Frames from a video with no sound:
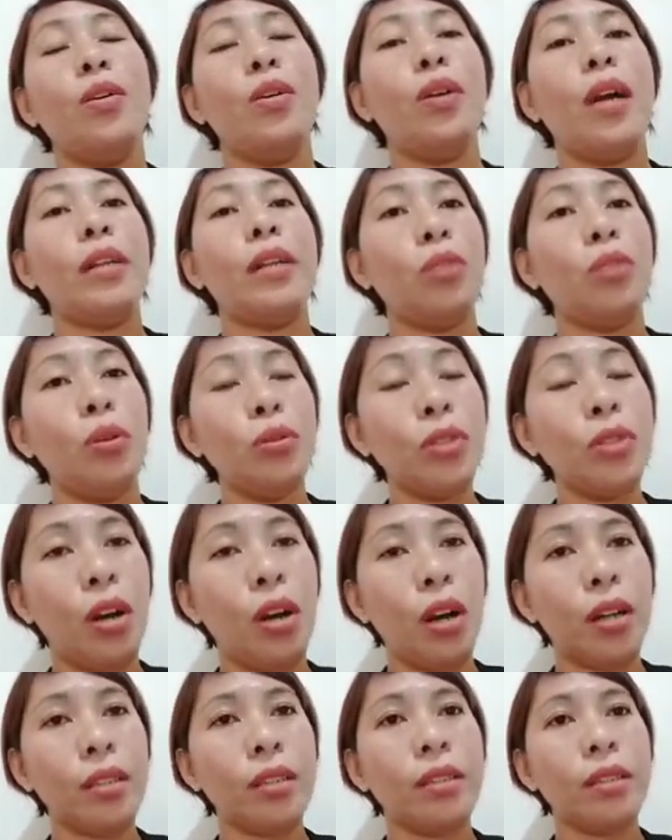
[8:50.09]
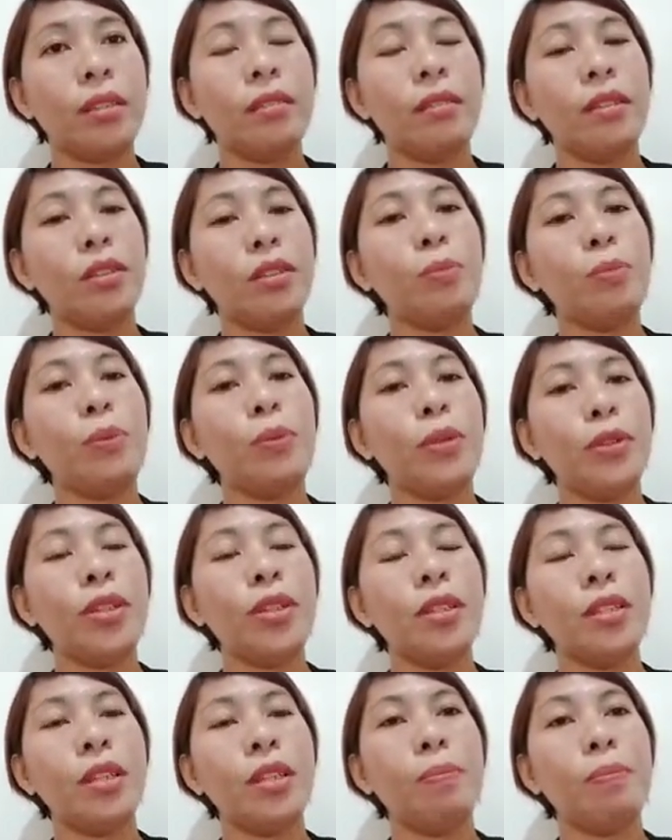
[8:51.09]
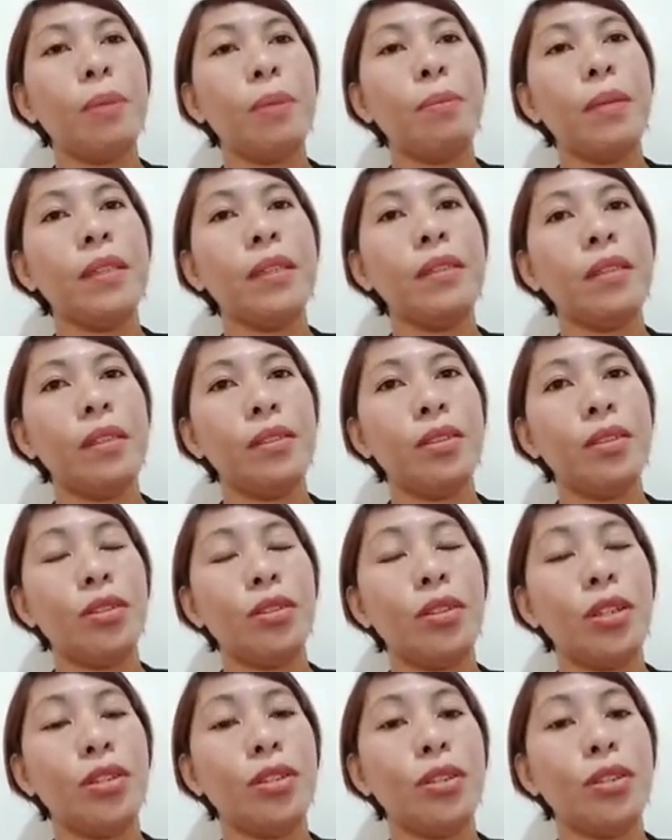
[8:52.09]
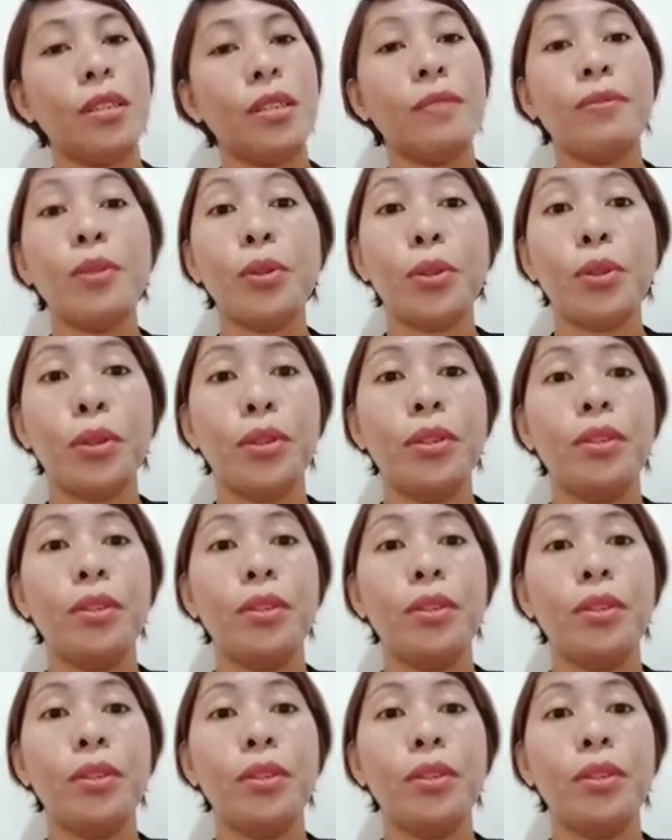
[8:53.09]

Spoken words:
at no cost to purchase supplemental nutritious food,